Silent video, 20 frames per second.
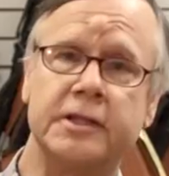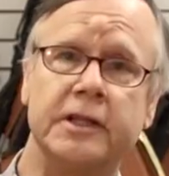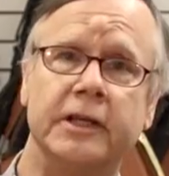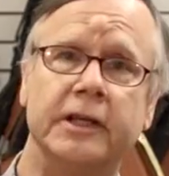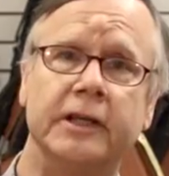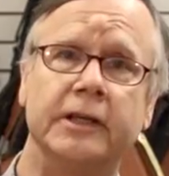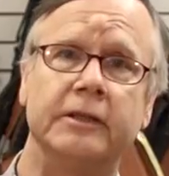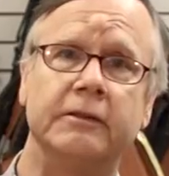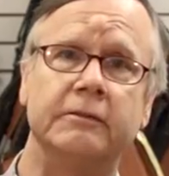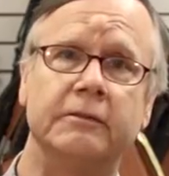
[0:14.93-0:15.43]

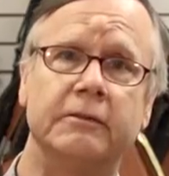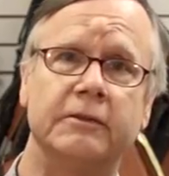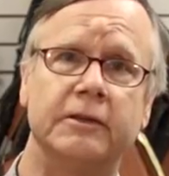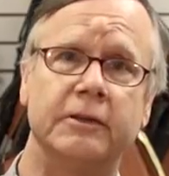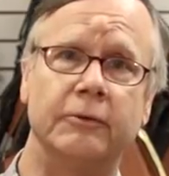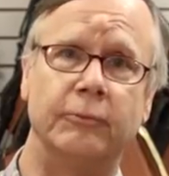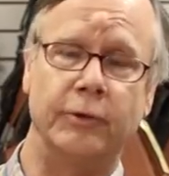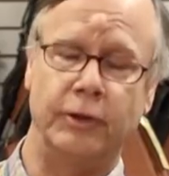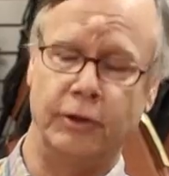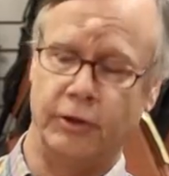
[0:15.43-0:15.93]
thing
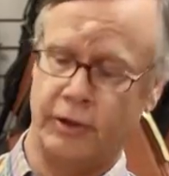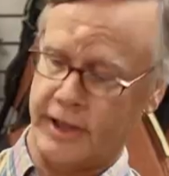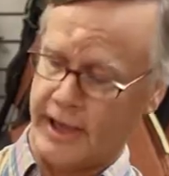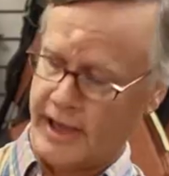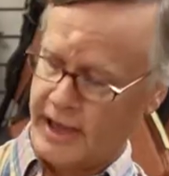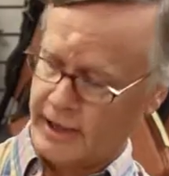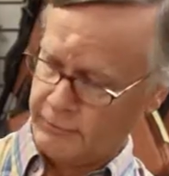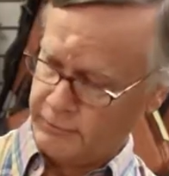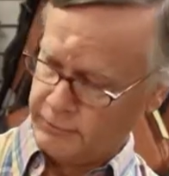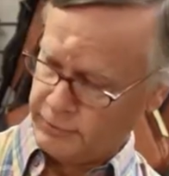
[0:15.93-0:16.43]
that we look
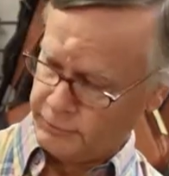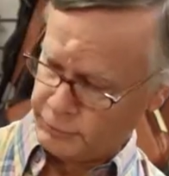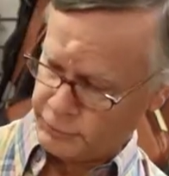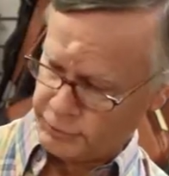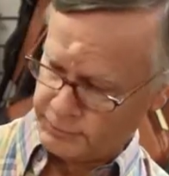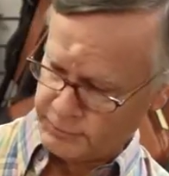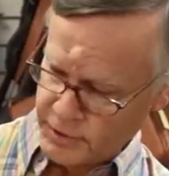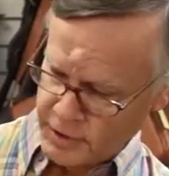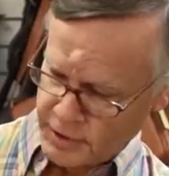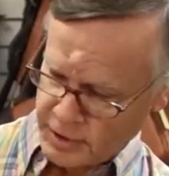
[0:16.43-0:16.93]
at when
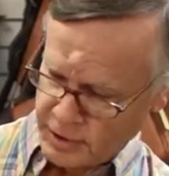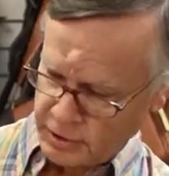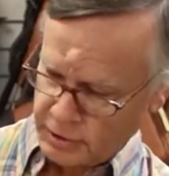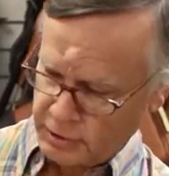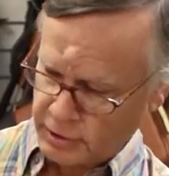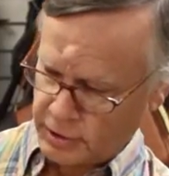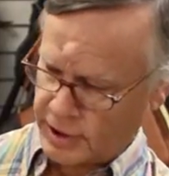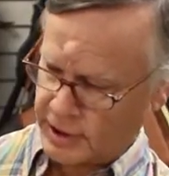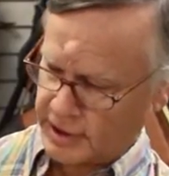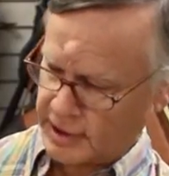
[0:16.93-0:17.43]
we're
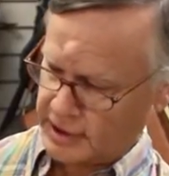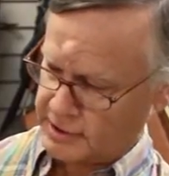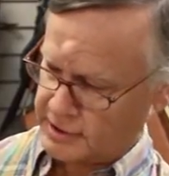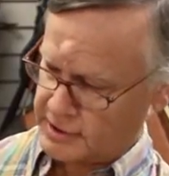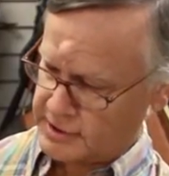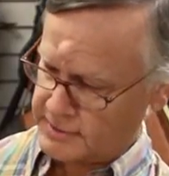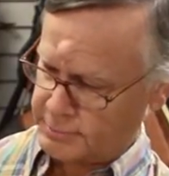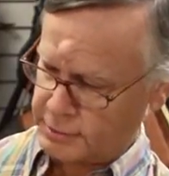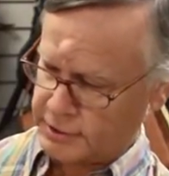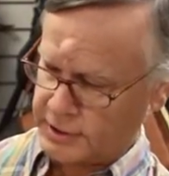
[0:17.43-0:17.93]
looking at
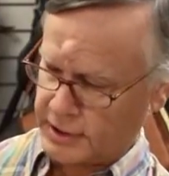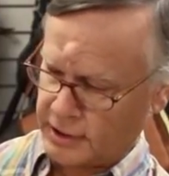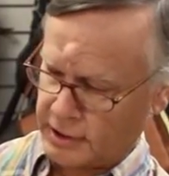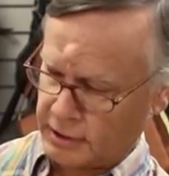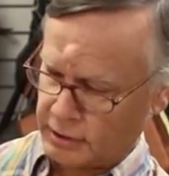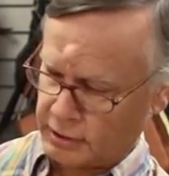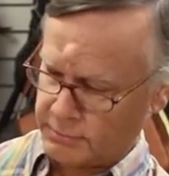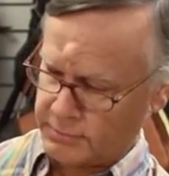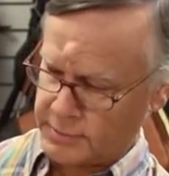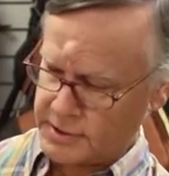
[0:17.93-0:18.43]
this
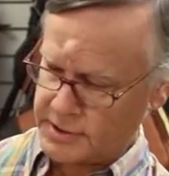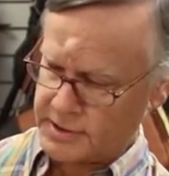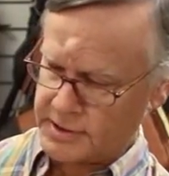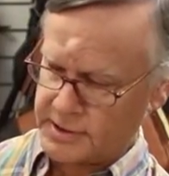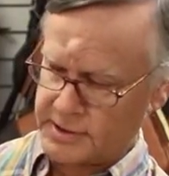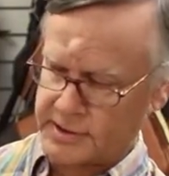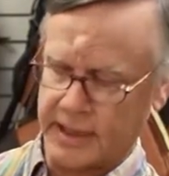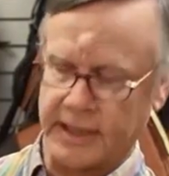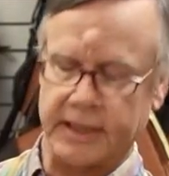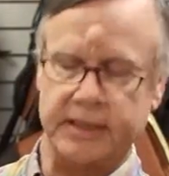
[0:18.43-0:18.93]
particular
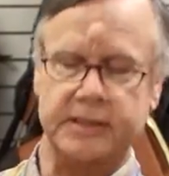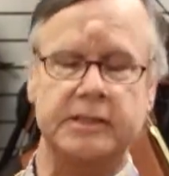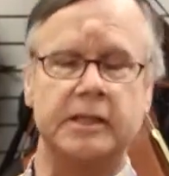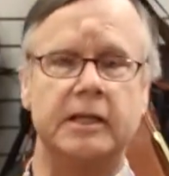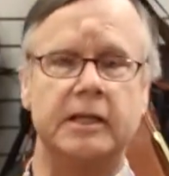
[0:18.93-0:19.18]
business case